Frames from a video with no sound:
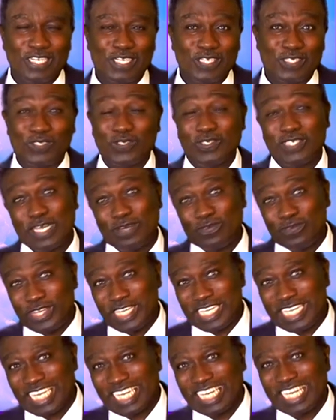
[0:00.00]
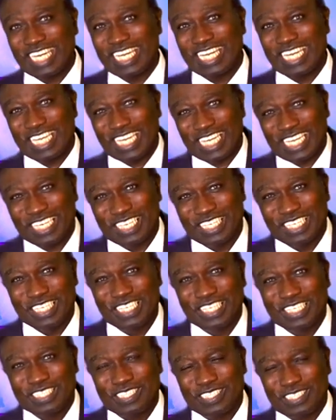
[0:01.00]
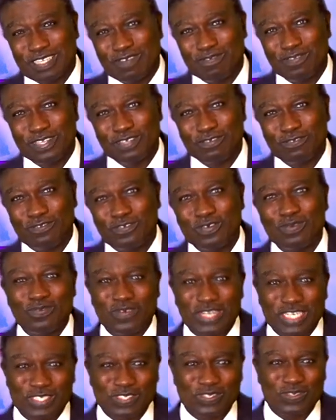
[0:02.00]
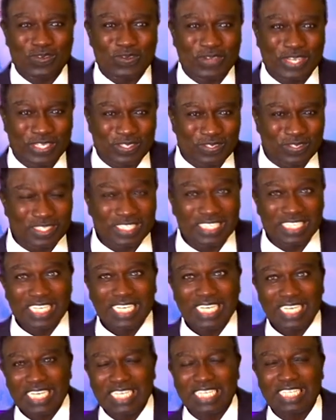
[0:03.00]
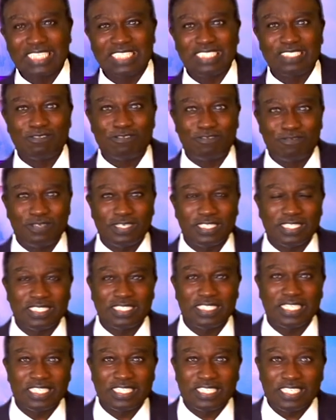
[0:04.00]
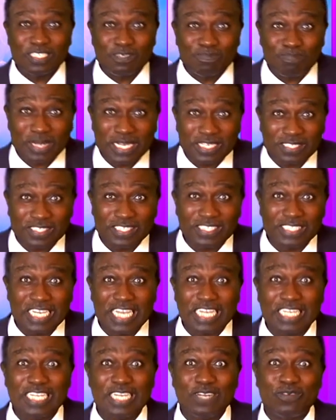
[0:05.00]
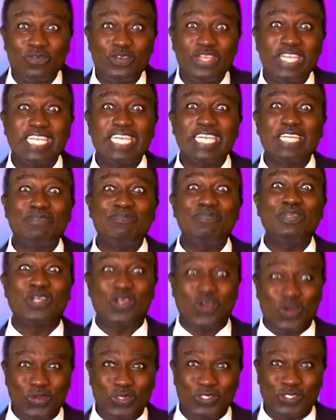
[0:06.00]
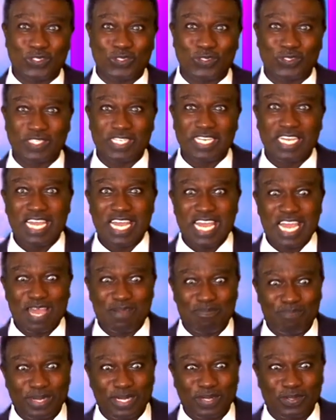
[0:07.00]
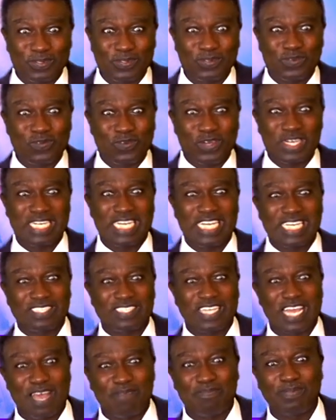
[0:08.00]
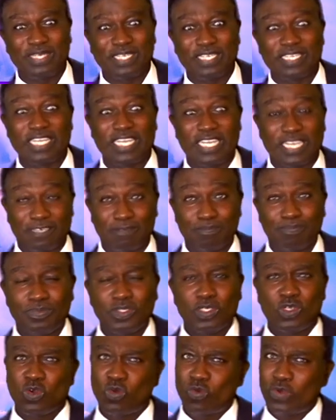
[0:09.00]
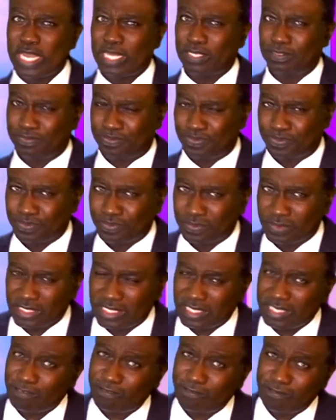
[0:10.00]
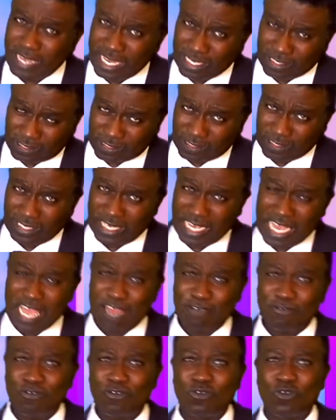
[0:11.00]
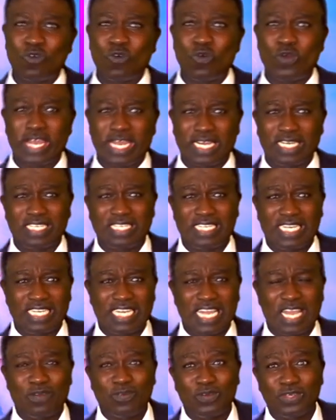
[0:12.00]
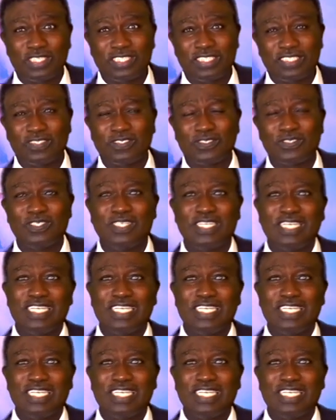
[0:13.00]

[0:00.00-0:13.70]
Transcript: so that we can learn something from what is going on in this passage, and then we can be cautious about what is happening here. Well, the first F word that I want to